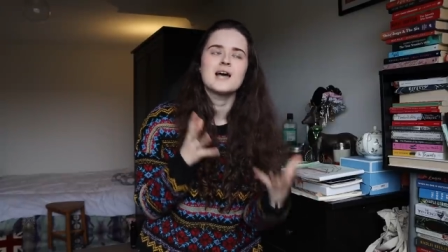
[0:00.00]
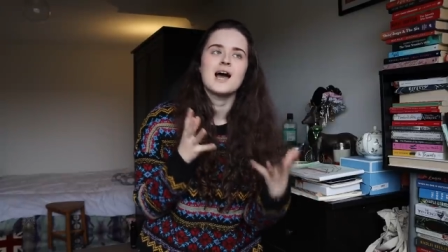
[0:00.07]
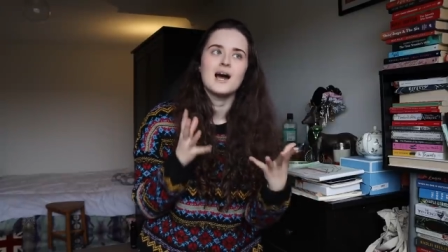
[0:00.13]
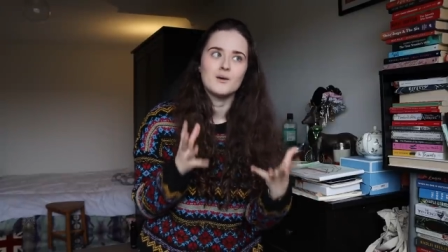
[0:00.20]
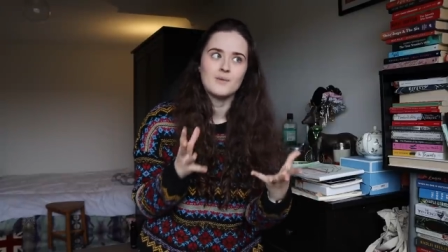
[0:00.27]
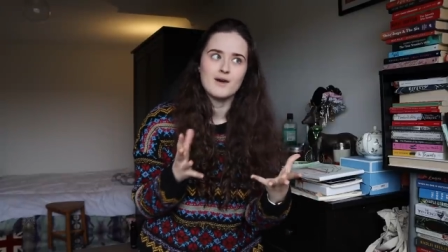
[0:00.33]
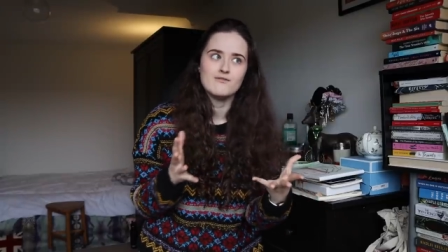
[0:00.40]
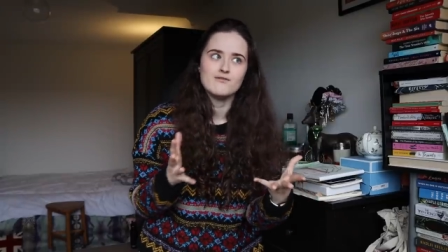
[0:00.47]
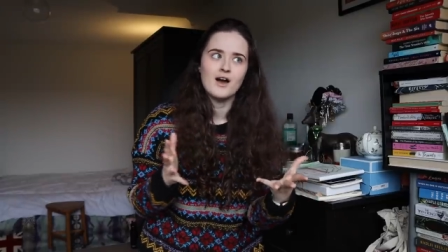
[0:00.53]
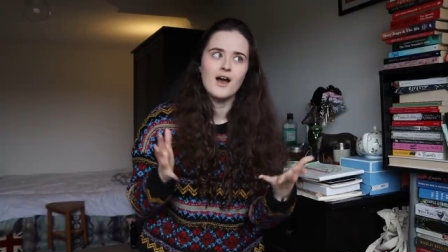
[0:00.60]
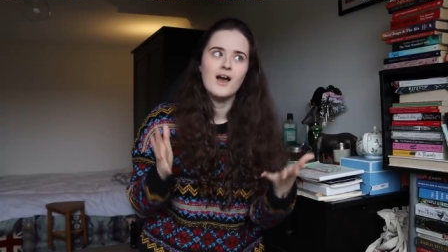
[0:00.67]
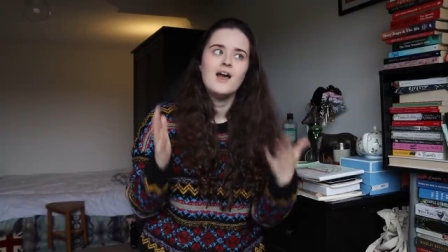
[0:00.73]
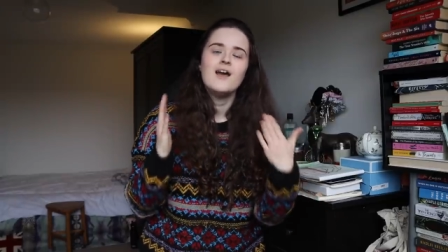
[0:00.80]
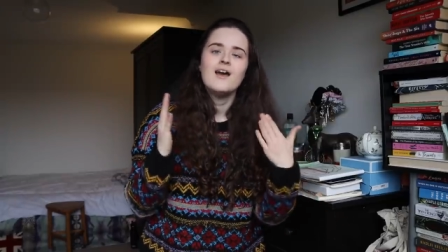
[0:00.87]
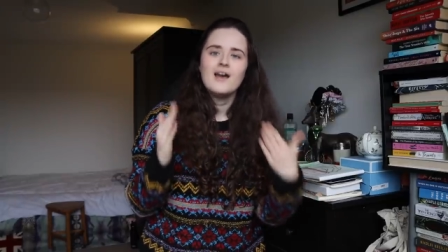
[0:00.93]

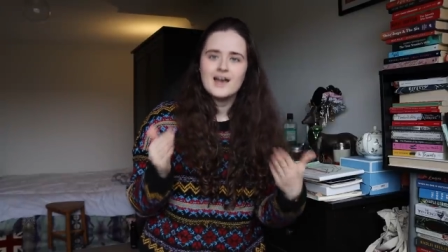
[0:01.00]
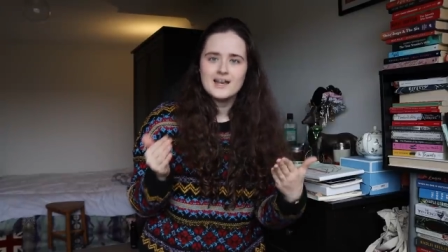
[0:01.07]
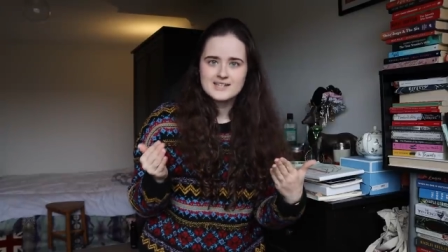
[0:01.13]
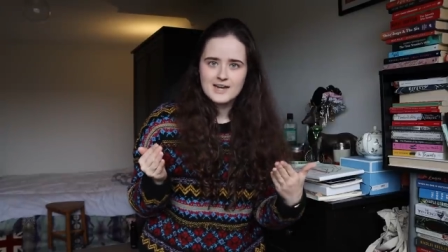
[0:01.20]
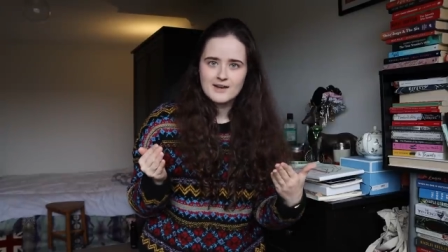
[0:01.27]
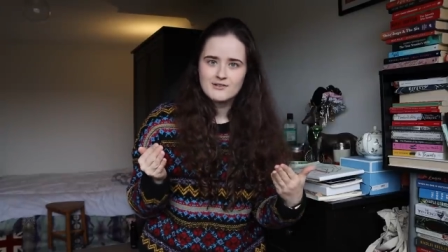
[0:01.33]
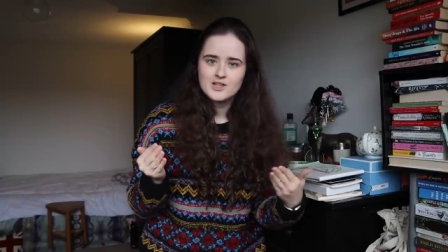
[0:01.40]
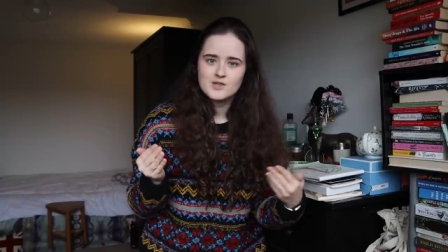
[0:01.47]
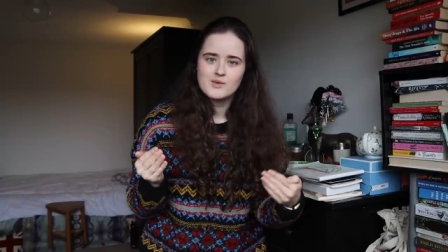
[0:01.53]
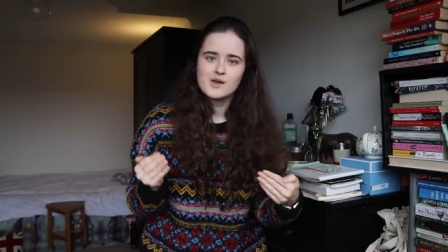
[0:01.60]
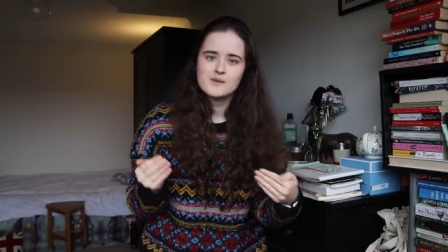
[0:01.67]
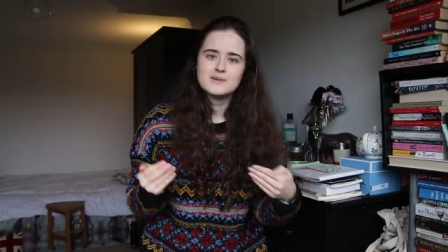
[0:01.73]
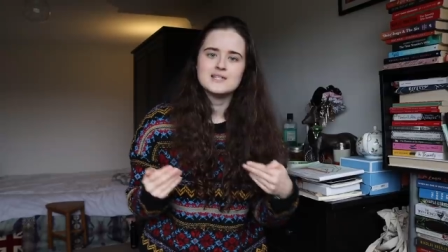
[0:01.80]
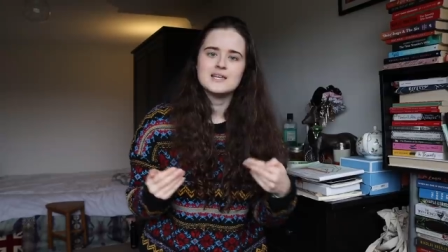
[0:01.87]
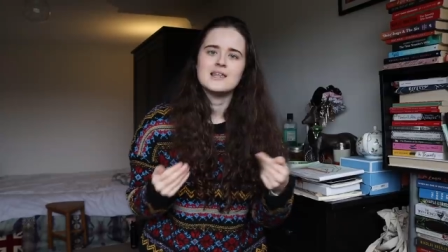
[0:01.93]
However, it definitely
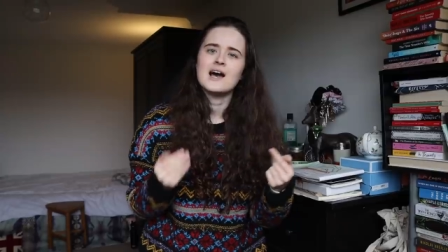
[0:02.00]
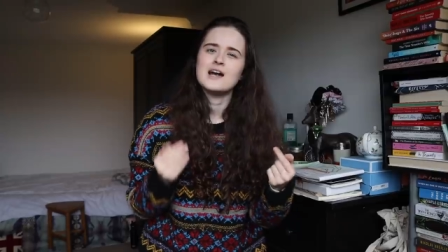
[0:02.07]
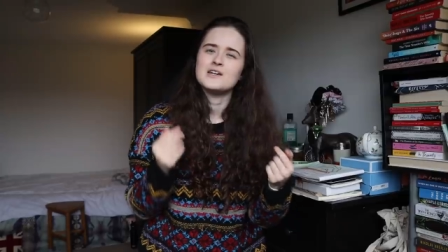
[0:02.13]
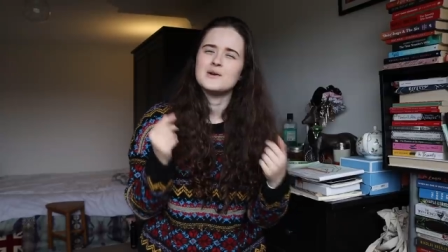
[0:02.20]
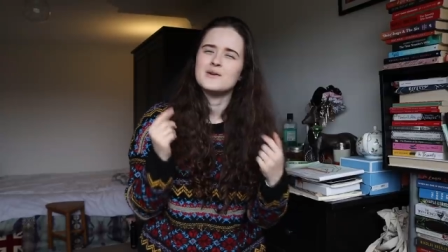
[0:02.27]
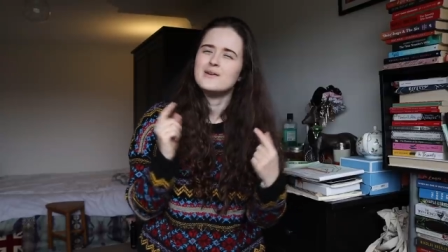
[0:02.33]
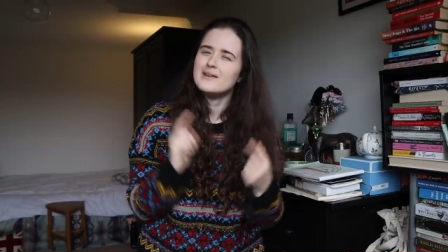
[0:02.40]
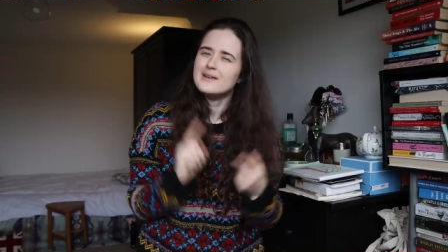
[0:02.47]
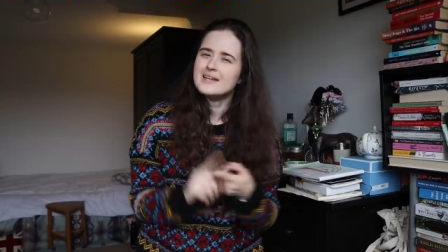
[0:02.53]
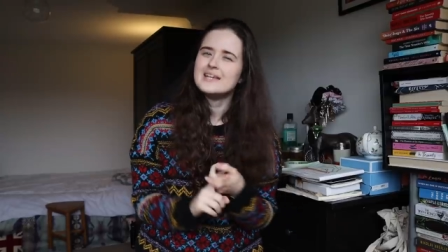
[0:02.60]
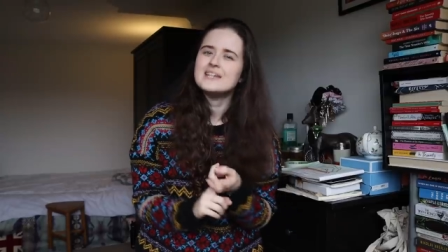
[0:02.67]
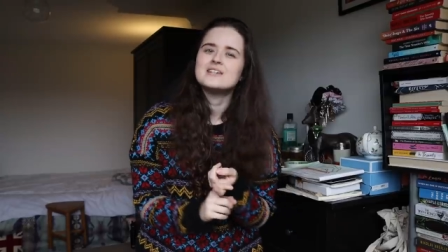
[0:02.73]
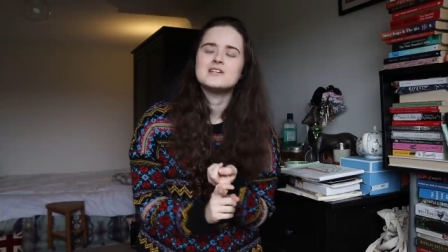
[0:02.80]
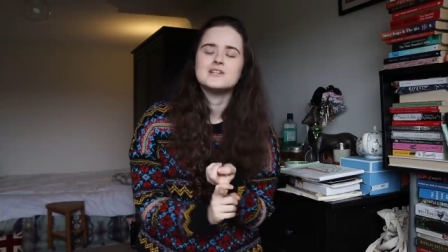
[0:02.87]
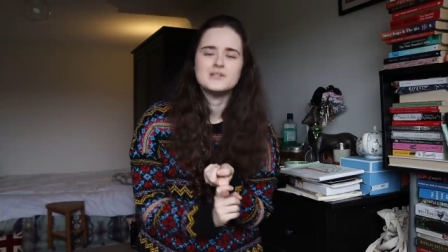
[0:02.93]
made me see that I don't
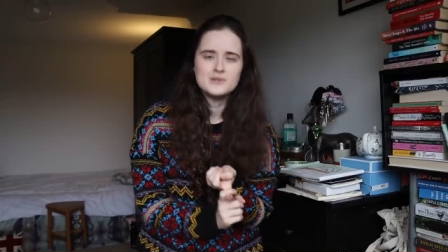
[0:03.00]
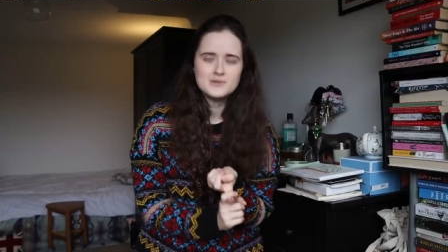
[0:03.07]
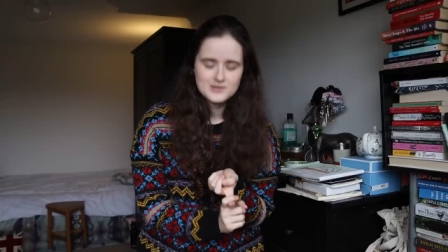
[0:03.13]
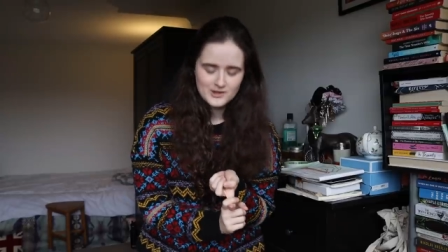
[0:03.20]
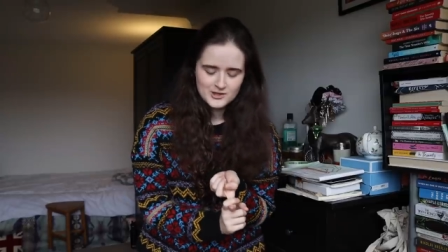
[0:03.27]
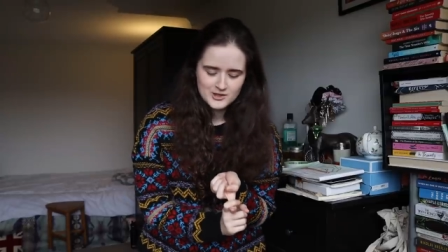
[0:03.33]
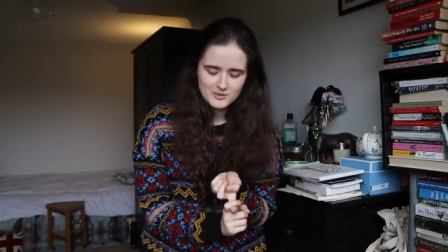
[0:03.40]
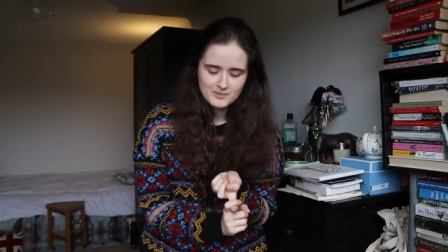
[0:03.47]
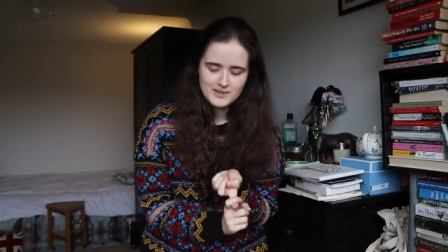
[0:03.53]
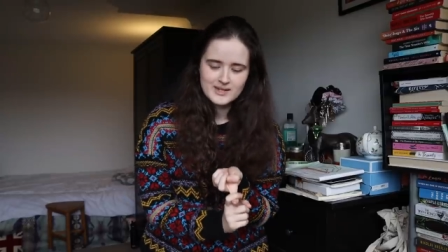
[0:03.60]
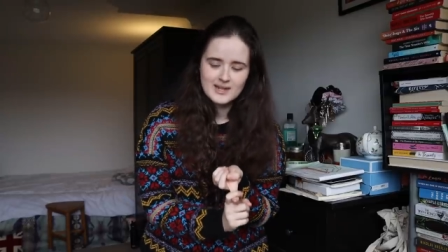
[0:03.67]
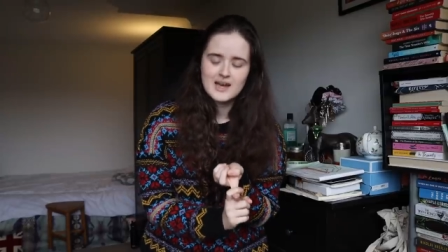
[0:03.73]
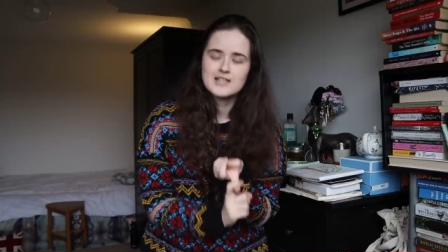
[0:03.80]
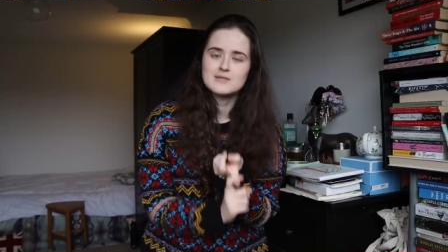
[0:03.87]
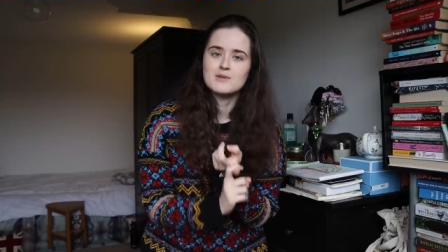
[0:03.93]
need to use social
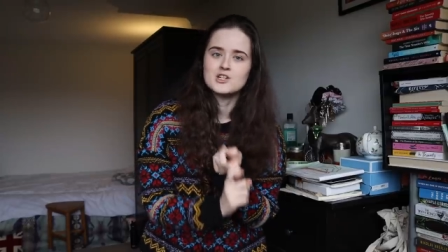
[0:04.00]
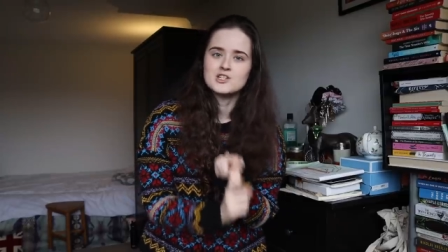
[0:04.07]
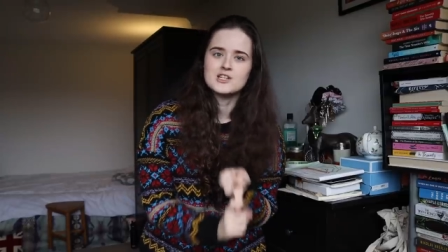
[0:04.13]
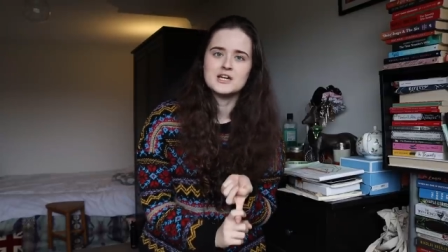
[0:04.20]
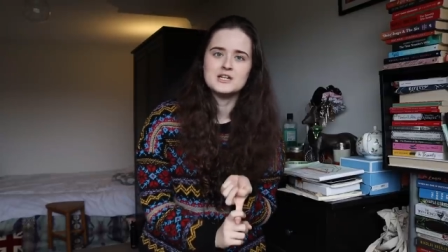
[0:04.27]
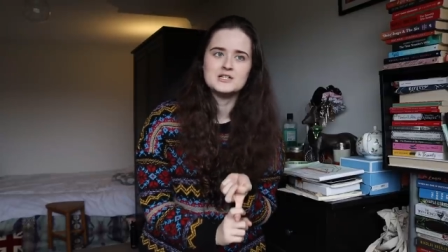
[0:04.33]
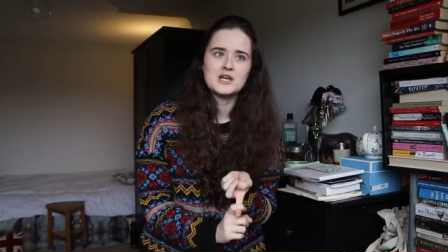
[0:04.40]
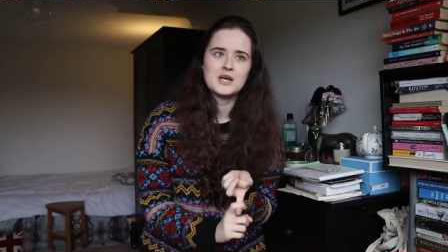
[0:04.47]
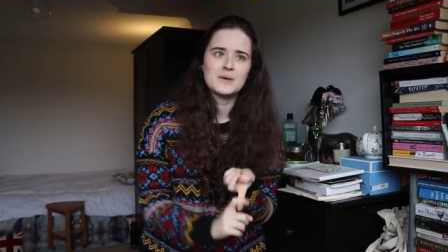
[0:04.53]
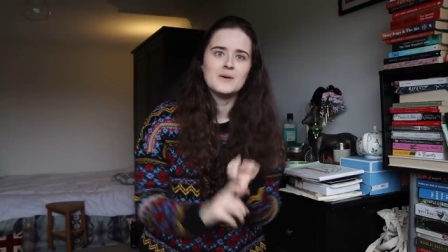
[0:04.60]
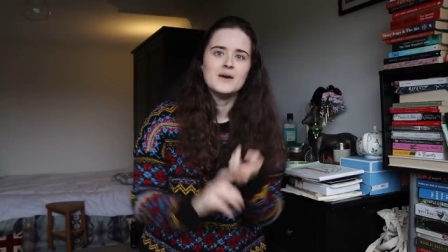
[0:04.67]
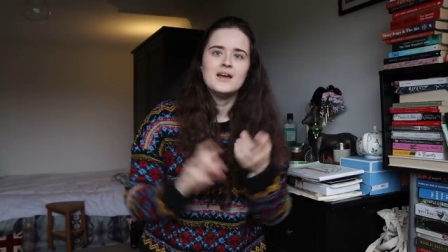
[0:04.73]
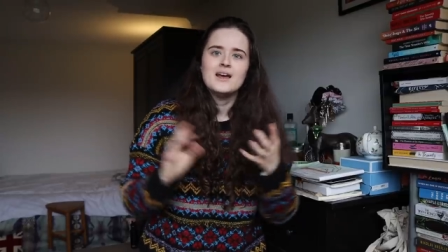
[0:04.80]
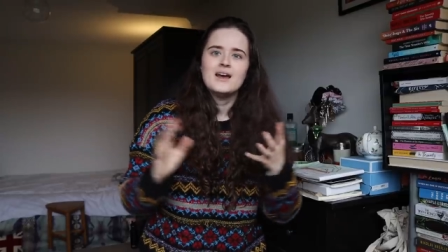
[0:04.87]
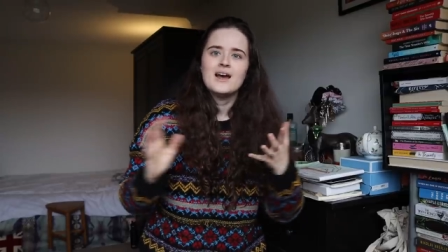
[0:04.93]
media as much as I do.